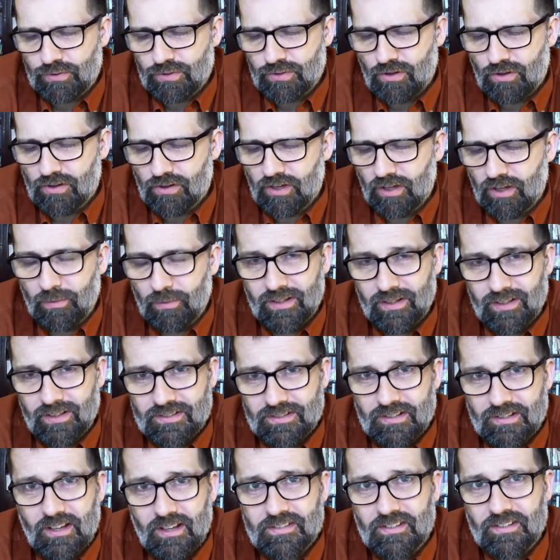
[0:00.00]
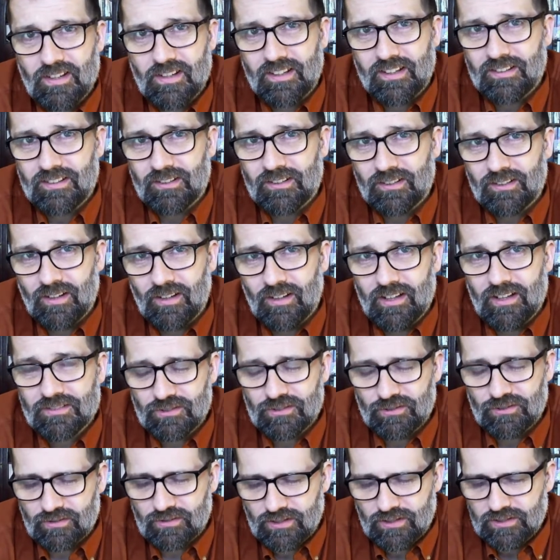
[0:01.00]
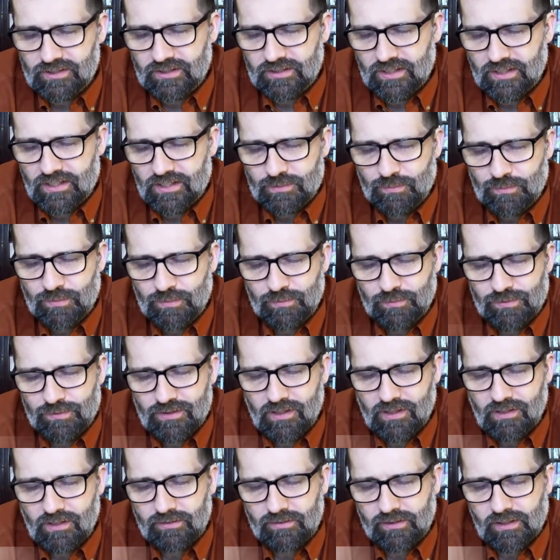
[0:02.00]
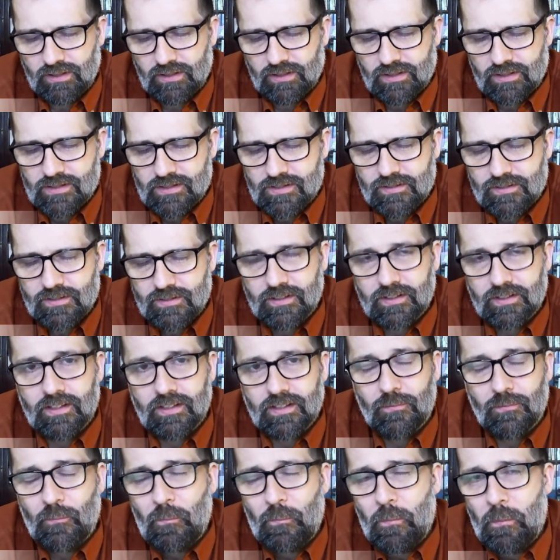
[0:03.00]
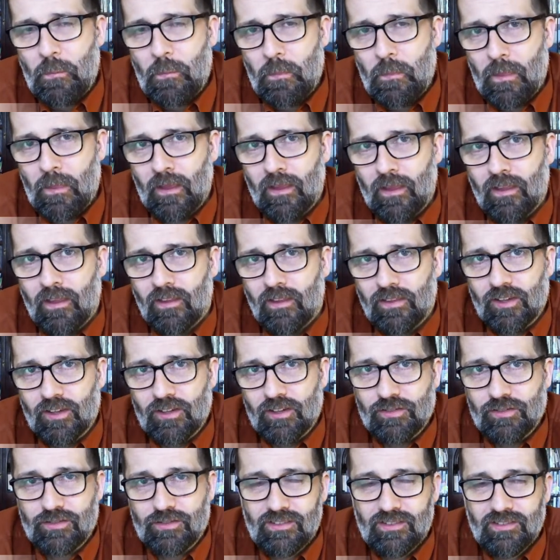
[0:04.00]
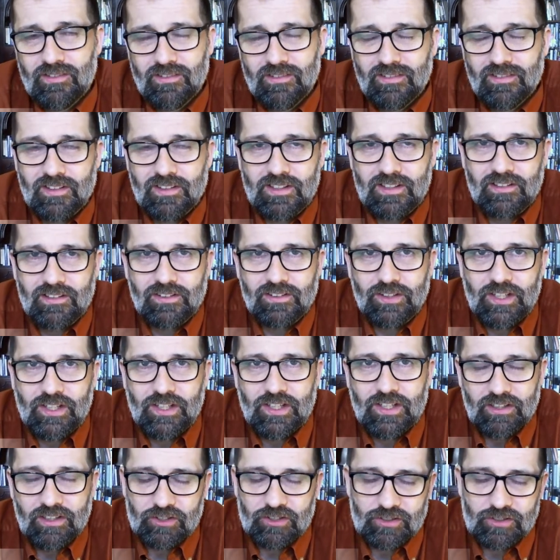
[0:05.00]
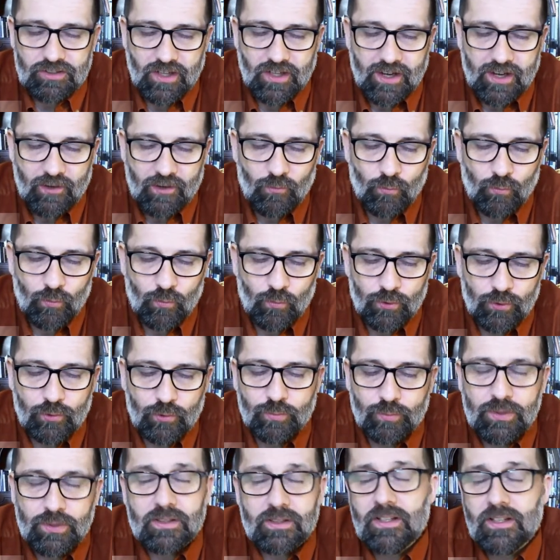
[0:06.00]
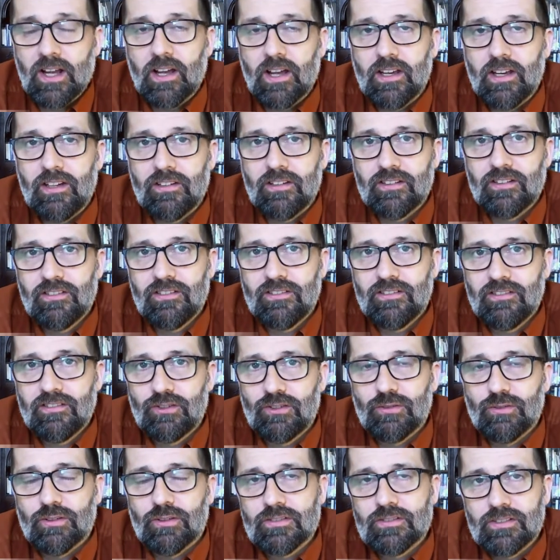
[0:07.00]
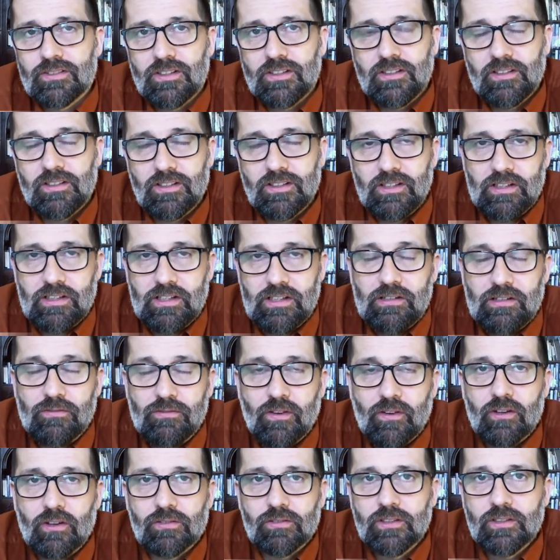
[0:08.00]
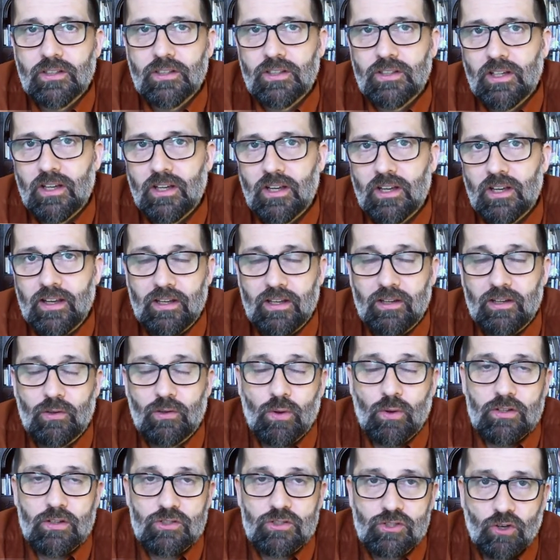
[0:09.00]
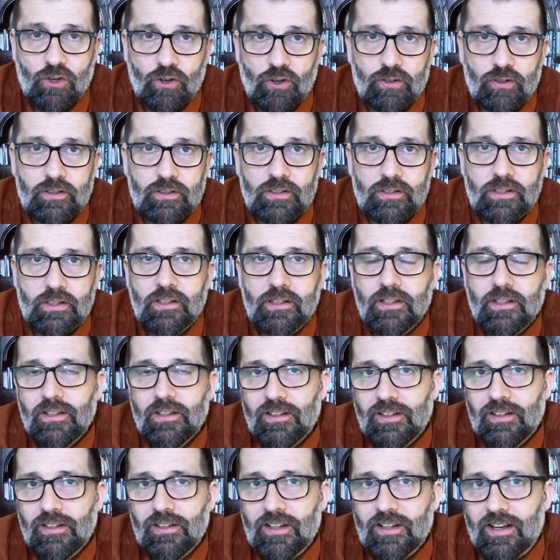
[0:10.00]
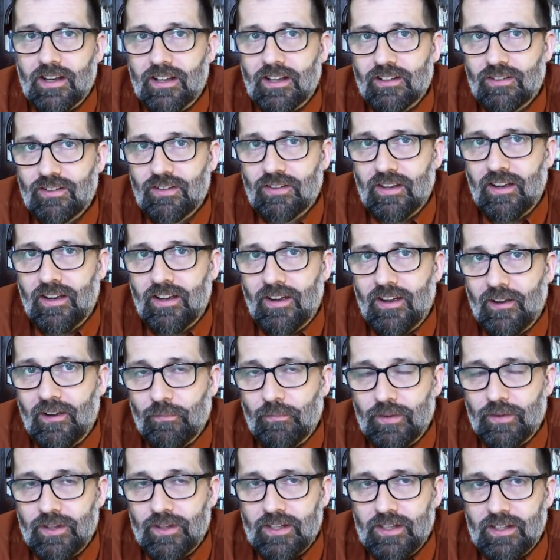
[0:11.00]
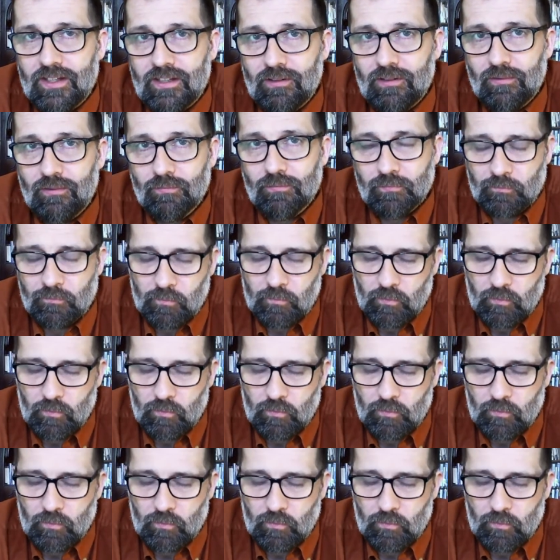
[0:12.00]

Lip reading: were talking about this last night in Glasgow. Gilad Atzmon was covering this, that the internet will be denied to us, he felt, quite shortly, that the